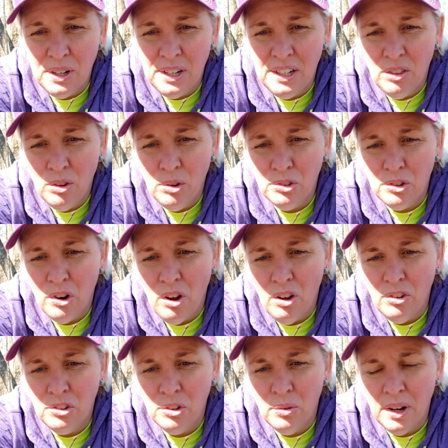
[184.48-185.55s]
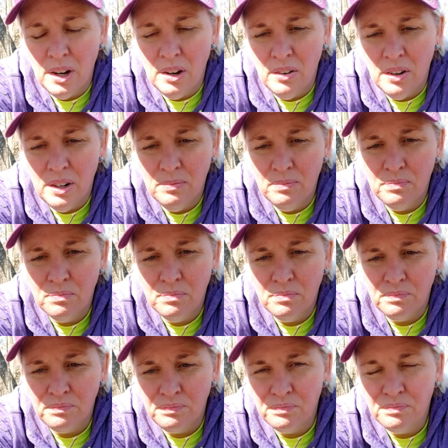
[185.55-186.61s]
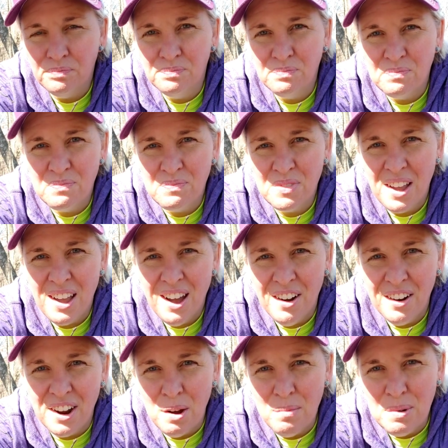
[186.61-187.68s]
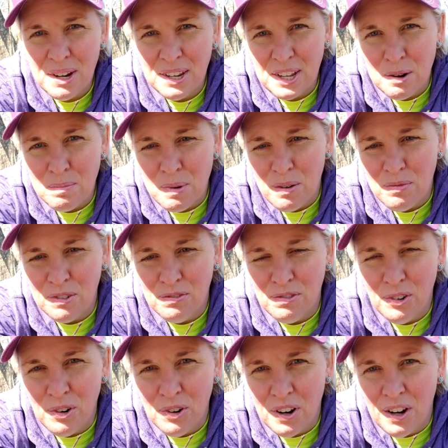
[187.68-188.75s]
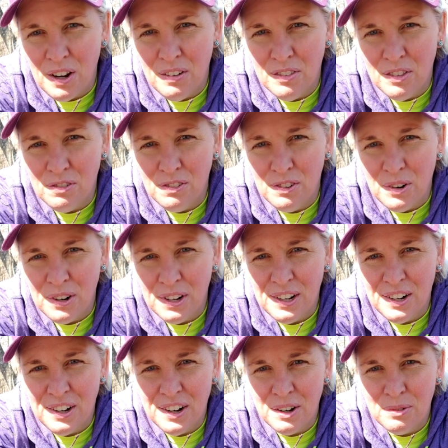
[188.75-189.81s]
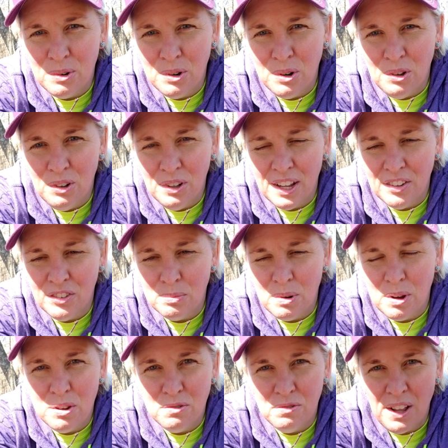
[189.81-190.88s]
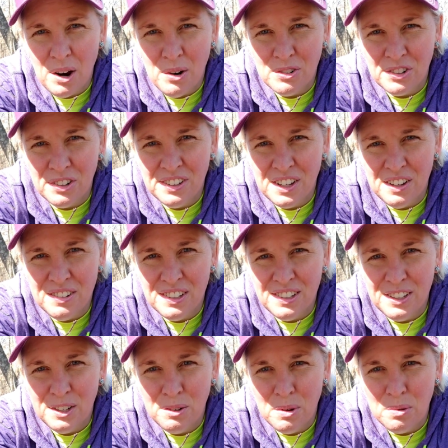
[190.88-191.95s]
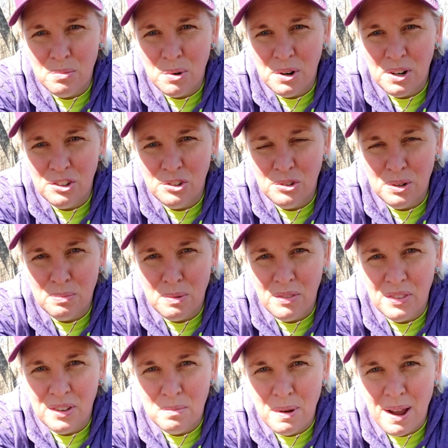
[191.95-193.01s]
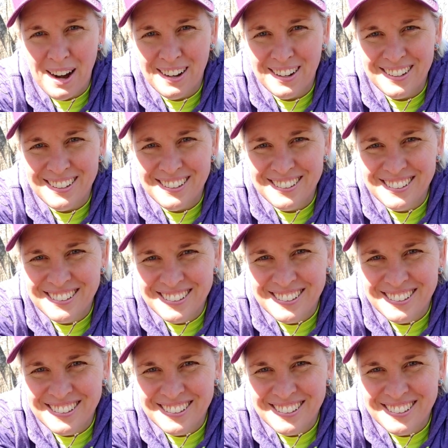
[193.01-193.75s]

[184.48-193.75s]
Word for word: green, and those are also hairy. Okay, I'm going to get up off the floor of uh, the floor here, and we'll go look at some other flowers, and I'll give you a little bit more history about the hepatica.